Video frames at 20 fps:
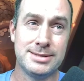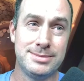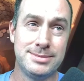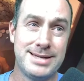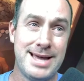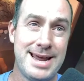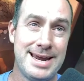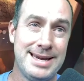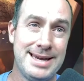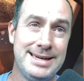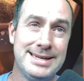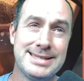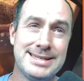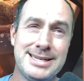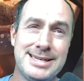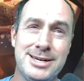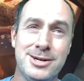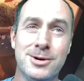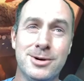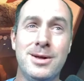You get some tankiness
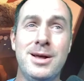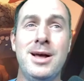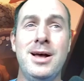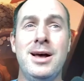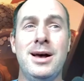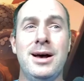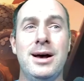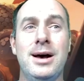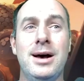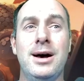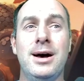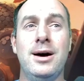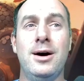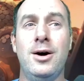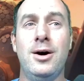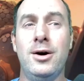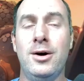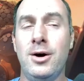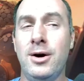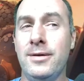here
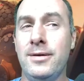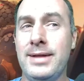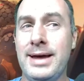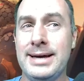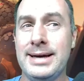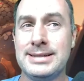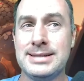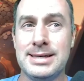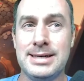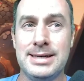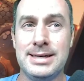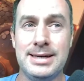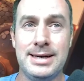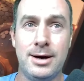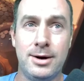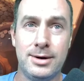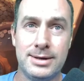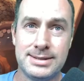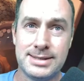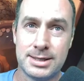
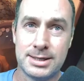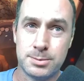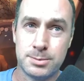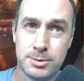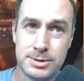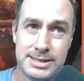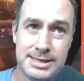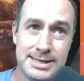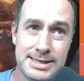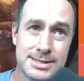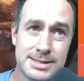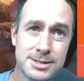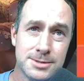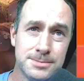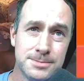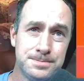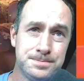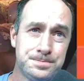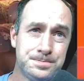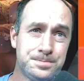on his expertise.
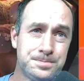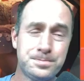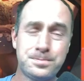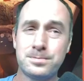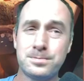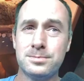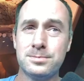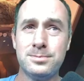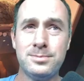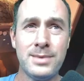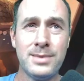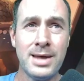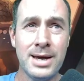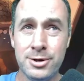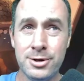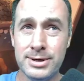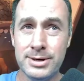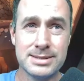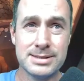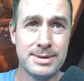
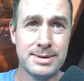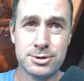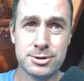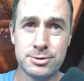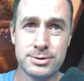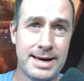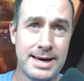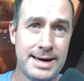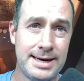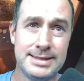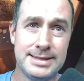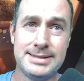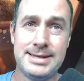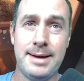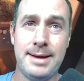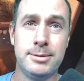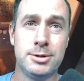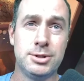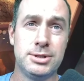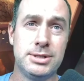And you get some extra tankiness
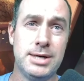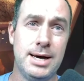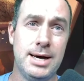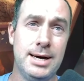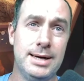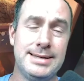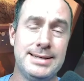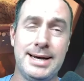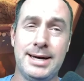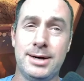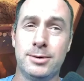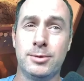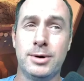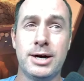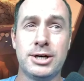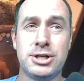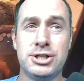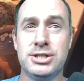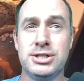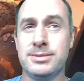damage taken
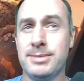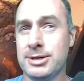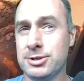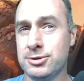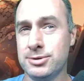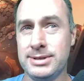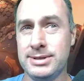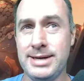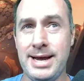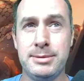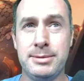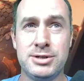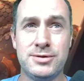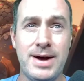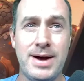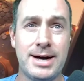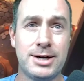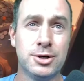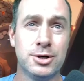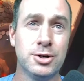reduction, some extra damage
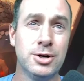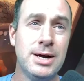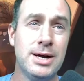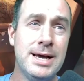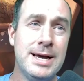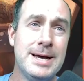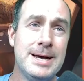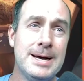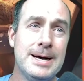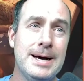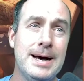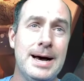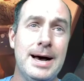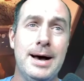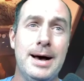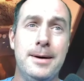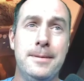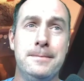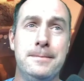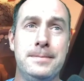factor.
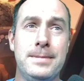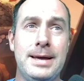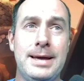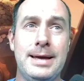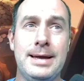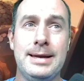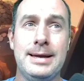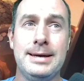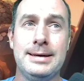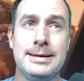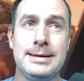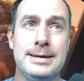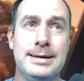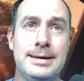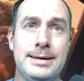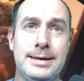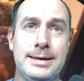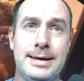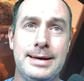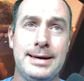
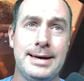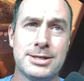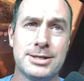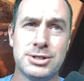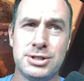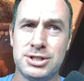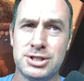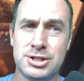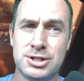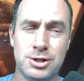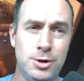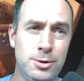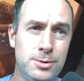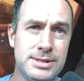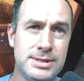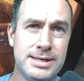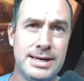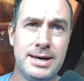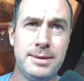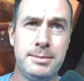It actually
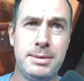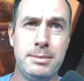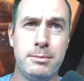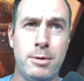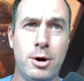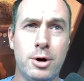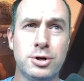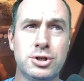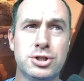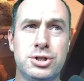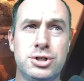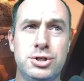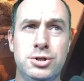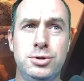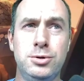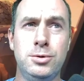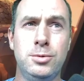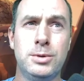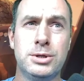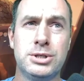slows the enemy march
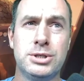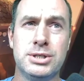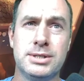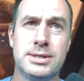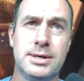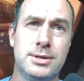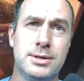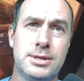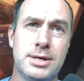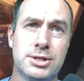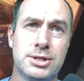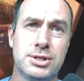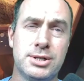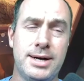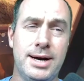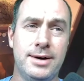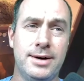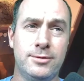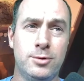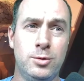too, which is
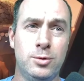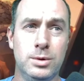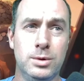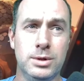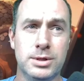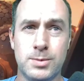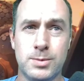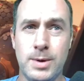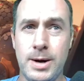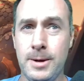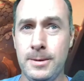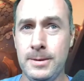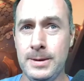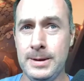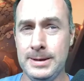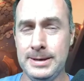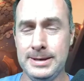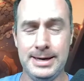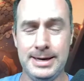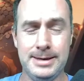actually kind of cool as well.
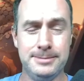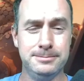